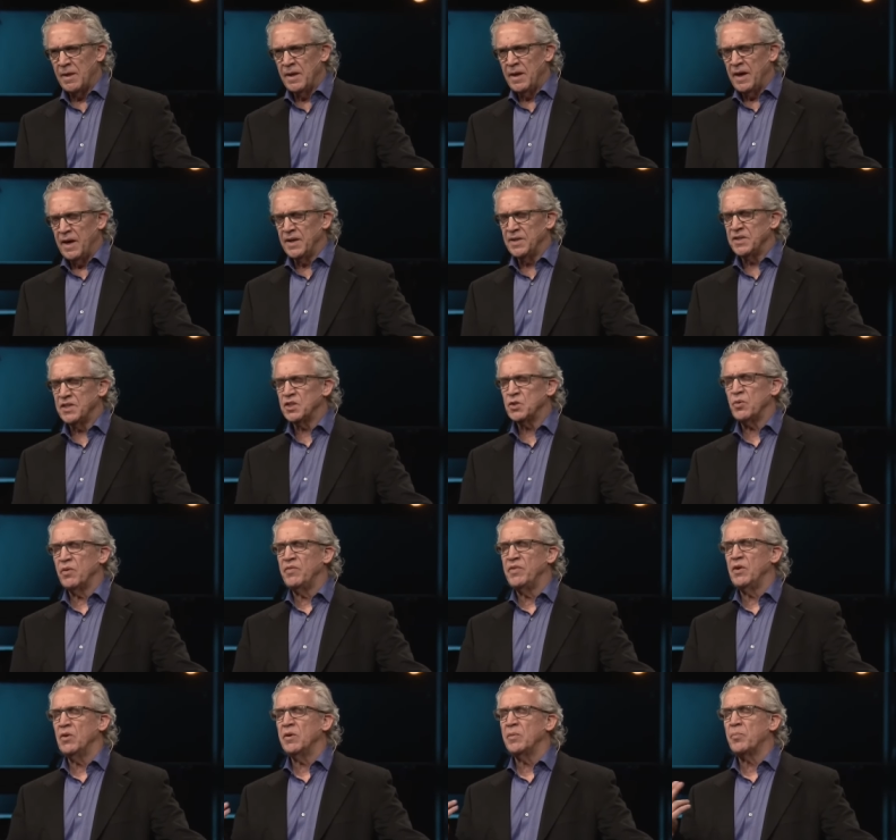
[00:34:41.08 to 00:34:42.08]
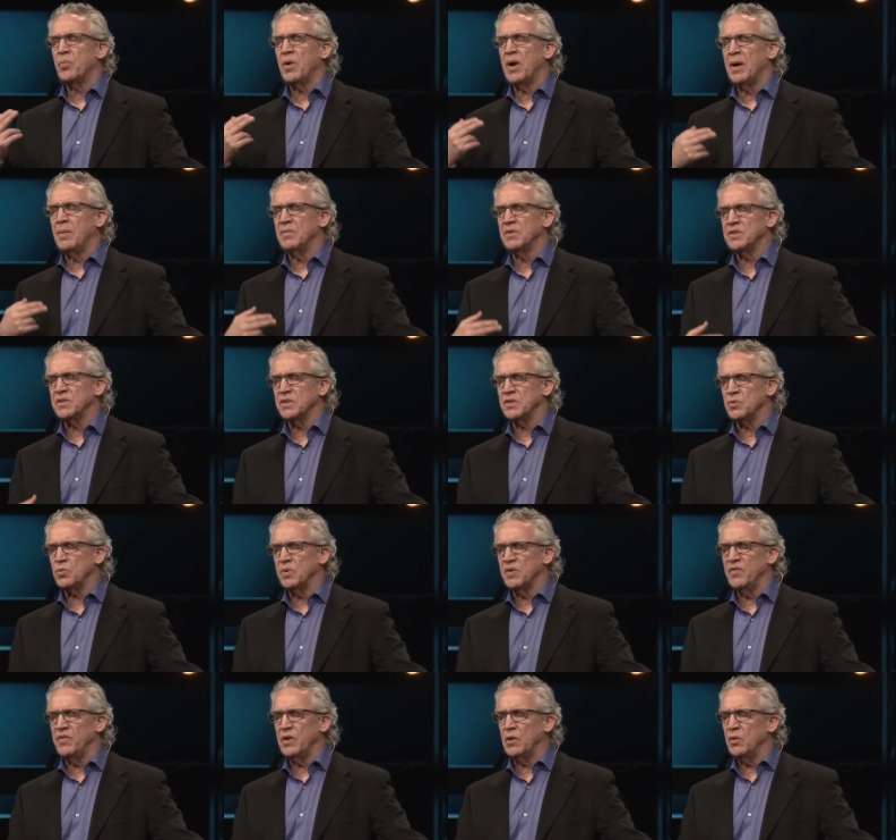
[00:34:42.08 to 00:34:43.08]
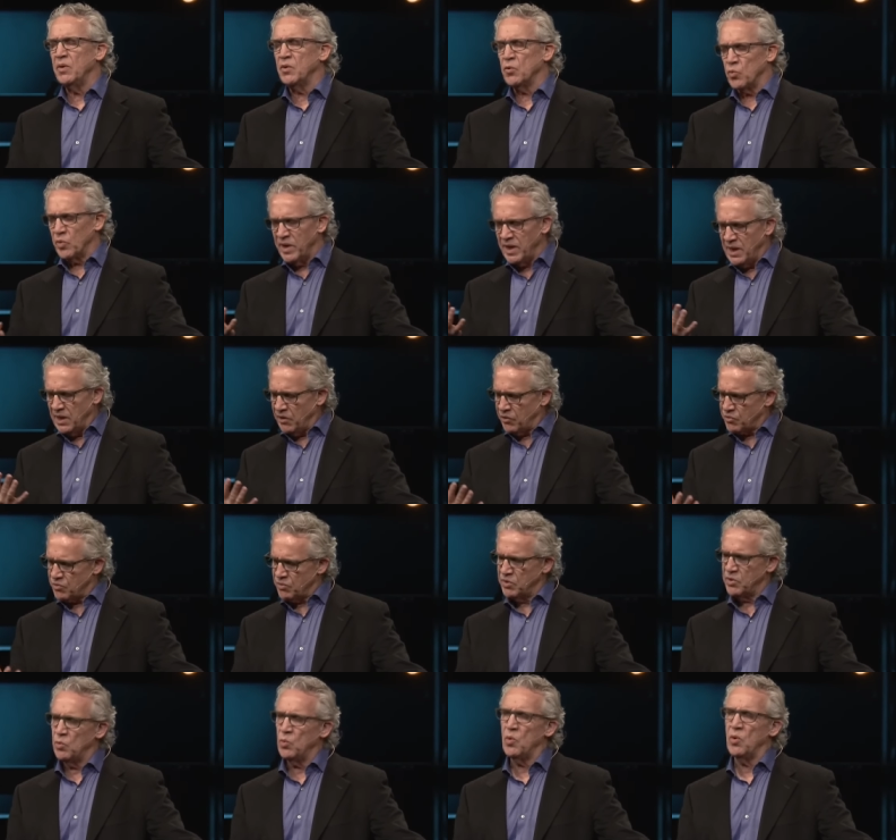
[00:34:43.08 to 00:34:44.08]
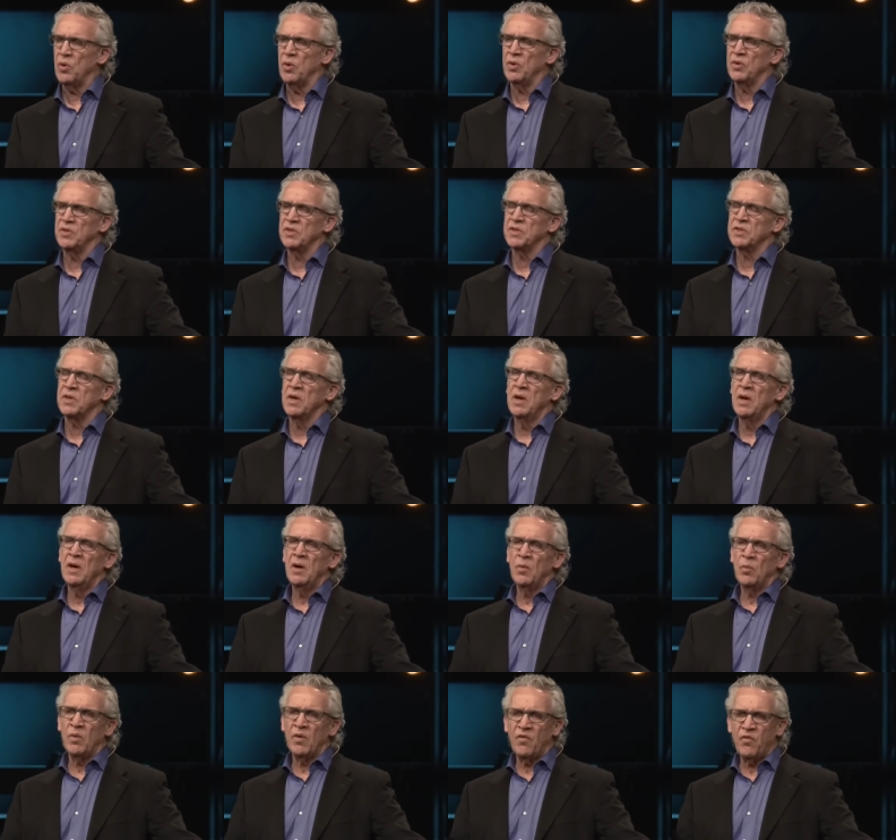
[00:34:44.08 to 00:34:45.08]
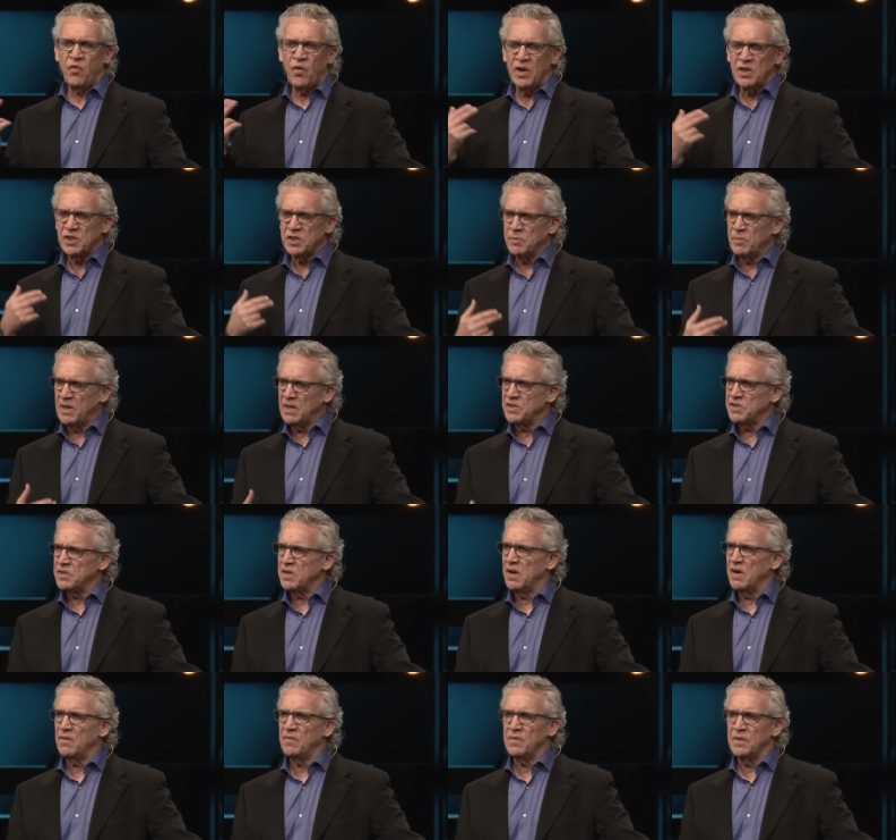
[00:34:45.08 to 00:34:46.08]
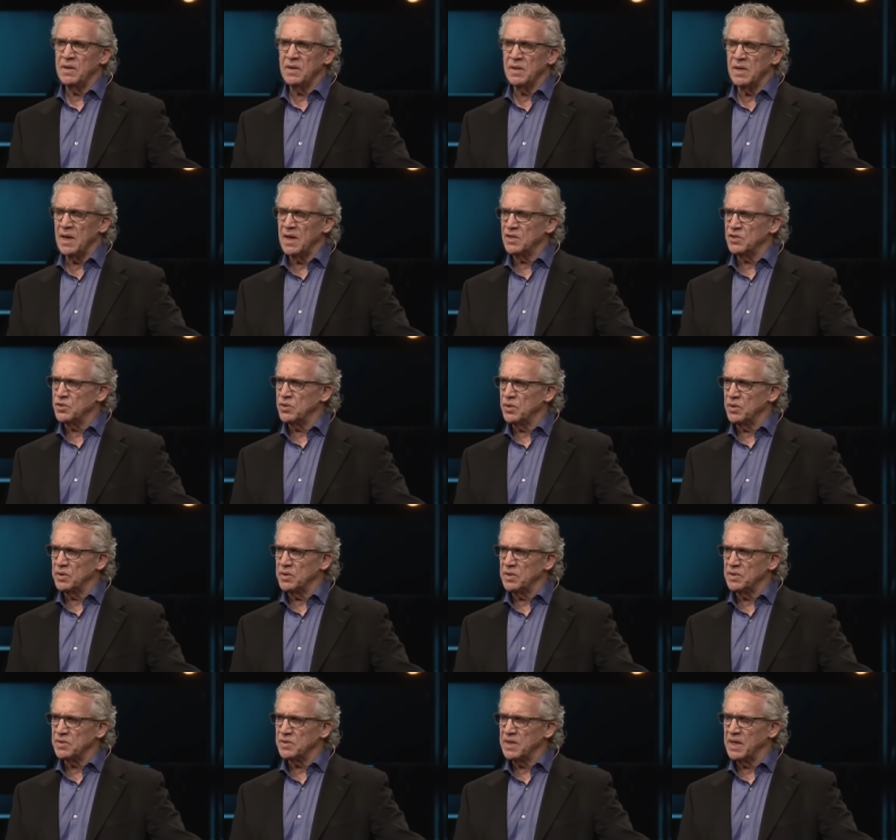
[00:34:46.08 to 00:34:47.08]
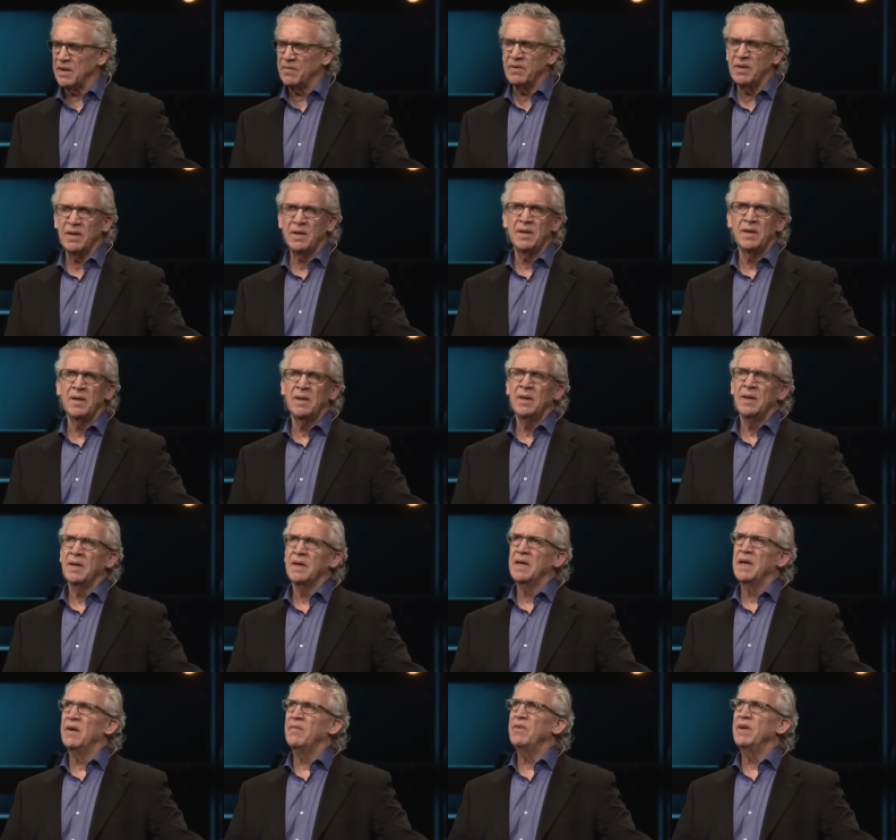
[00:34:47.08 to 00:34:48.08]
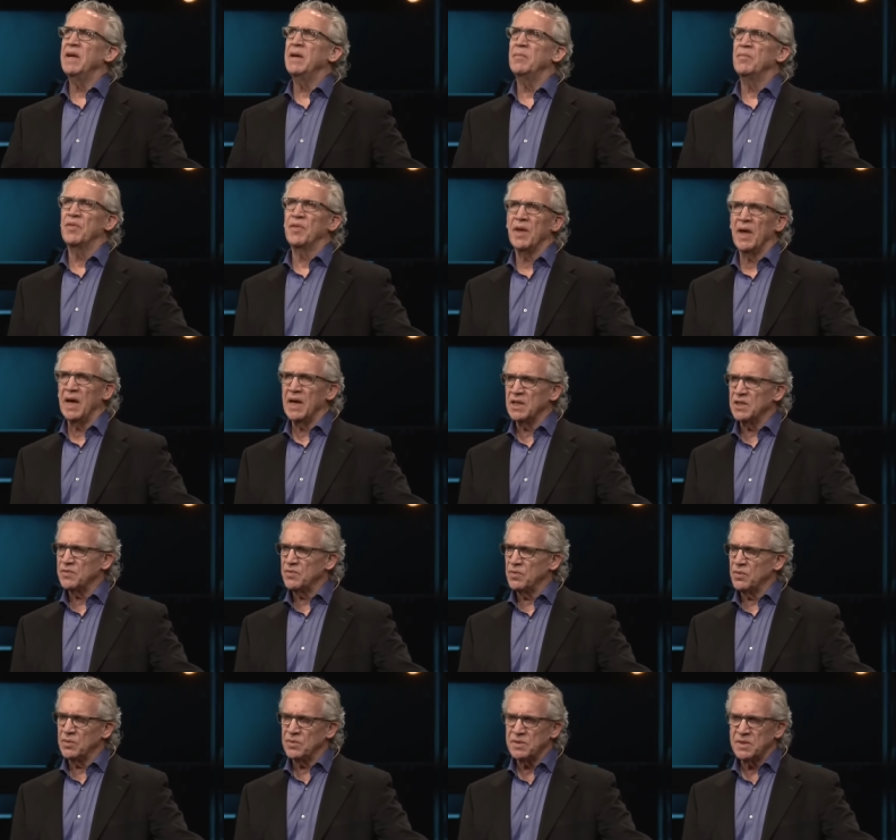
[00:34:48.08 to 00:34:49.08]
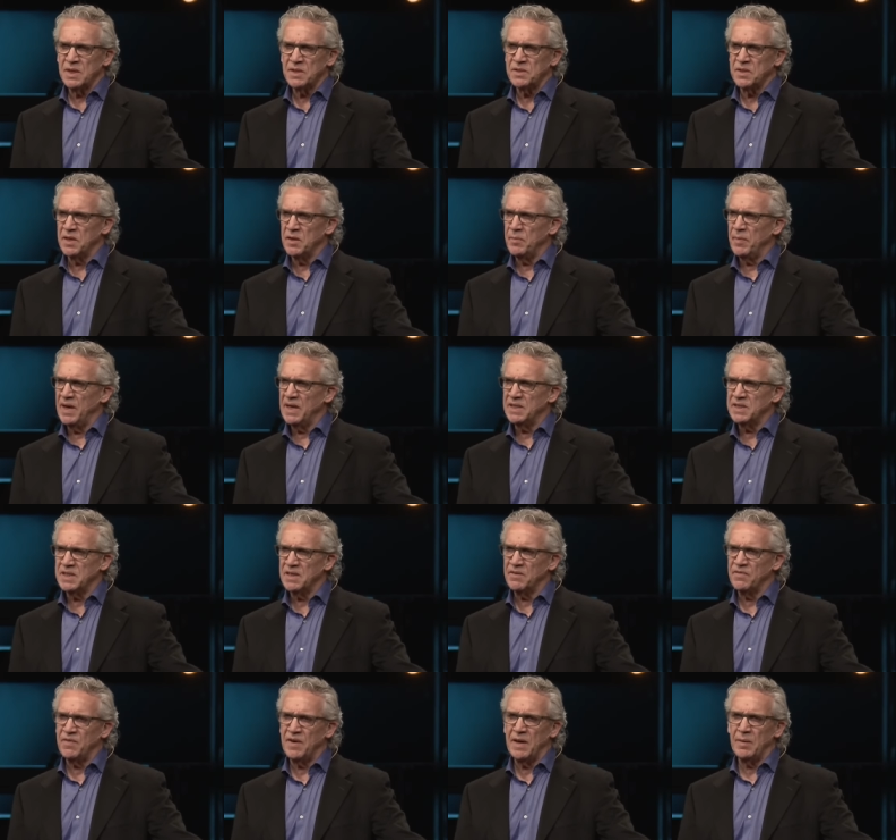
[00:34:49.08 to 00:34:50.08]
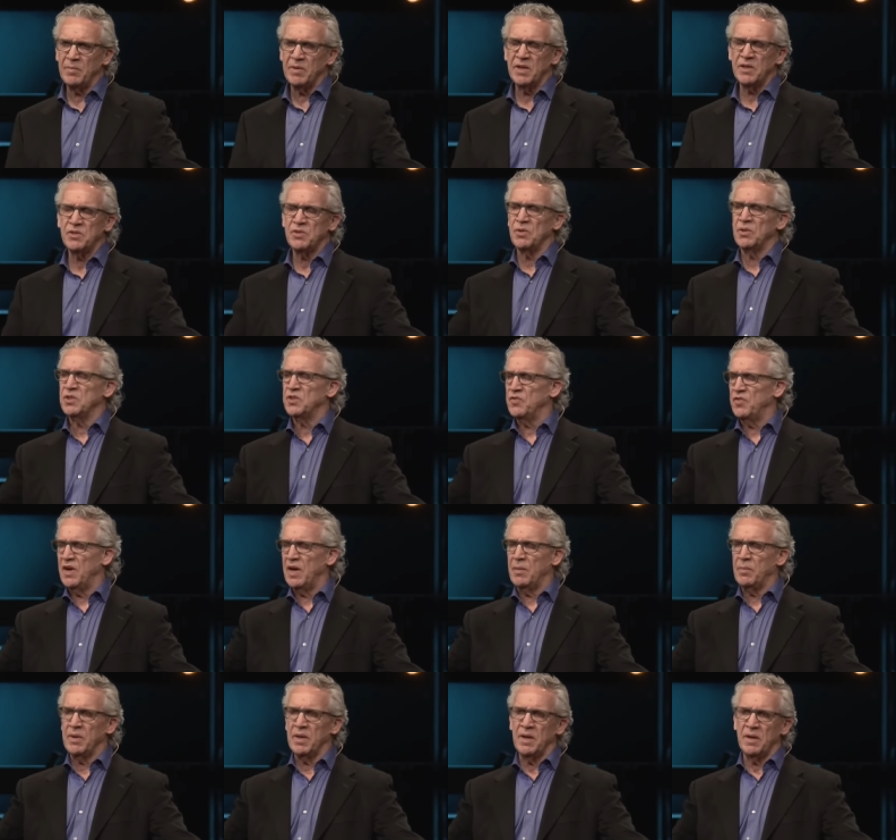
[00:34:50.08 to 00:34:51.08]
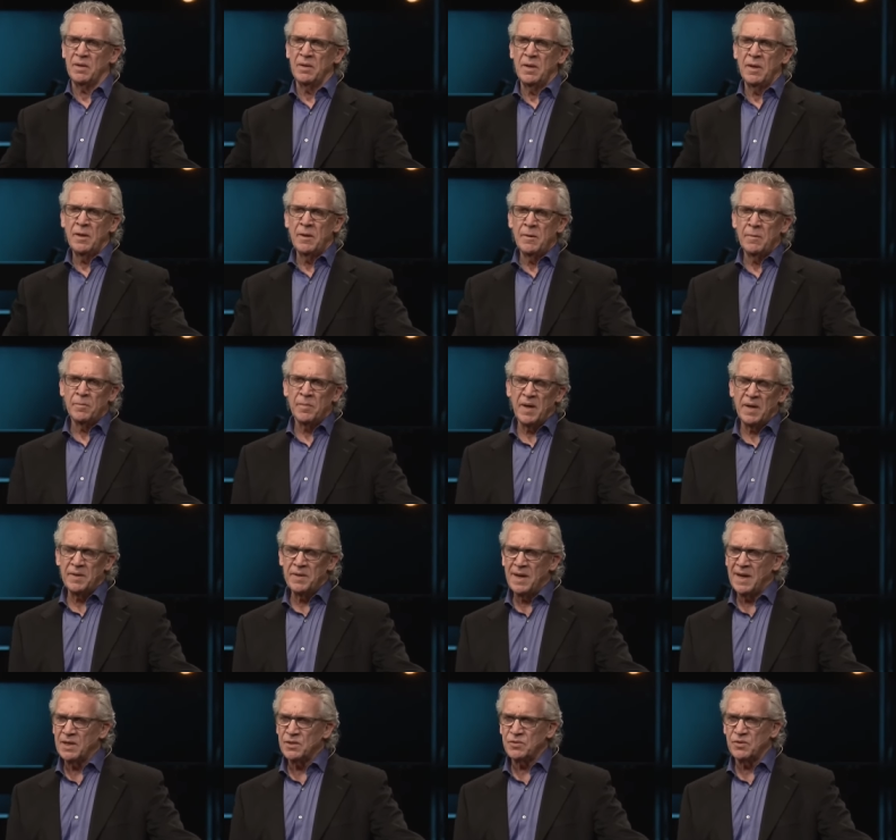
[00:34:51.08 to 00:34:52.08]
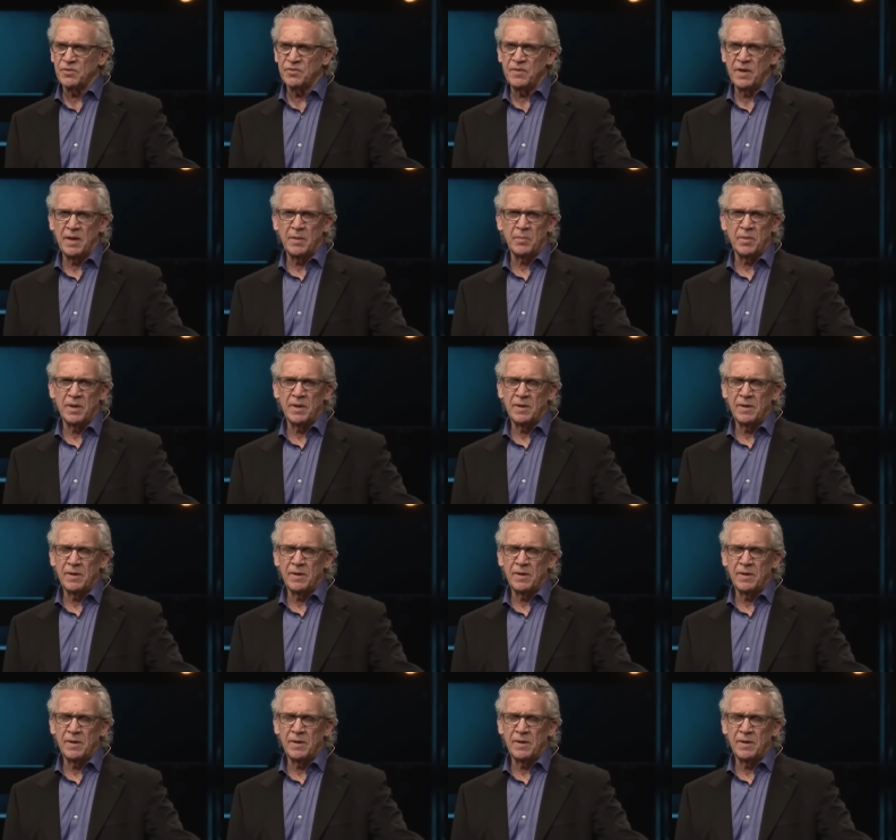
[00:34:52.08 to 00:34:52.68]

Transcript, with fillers: and just reviewing promises, reading through the Word, just refreshing myself in God's goodness, giving Him thanks for such an amazing family, a church family, my natural family.